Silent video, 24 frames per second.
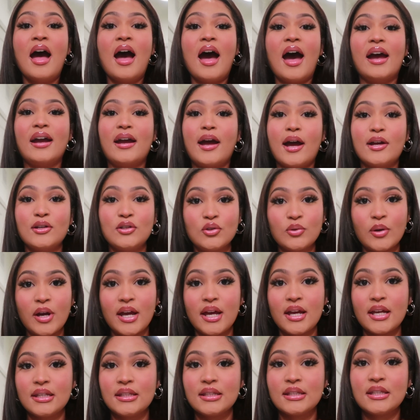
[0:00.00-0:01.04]
I got
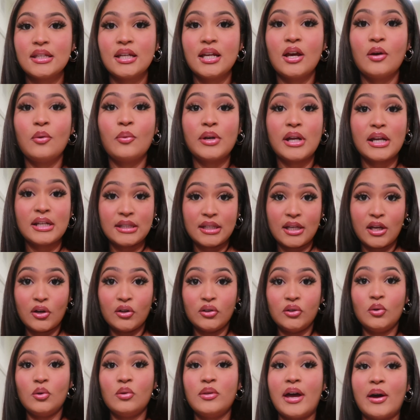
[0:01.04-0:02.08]
dressed. When I tell
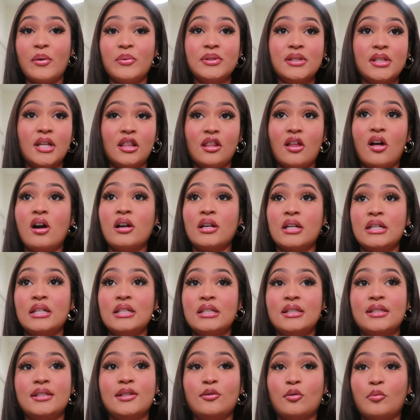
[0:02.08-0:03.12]
you that was the
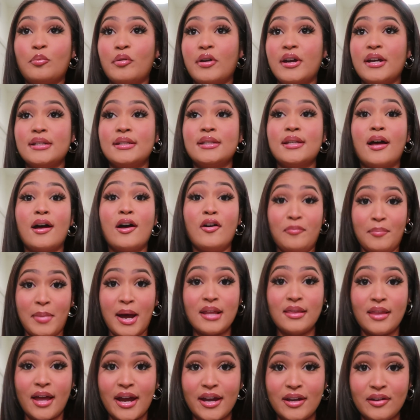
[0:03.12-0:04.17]
longest silk press of
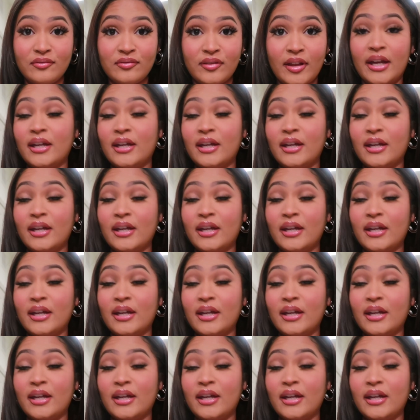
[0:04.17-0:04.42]
my life,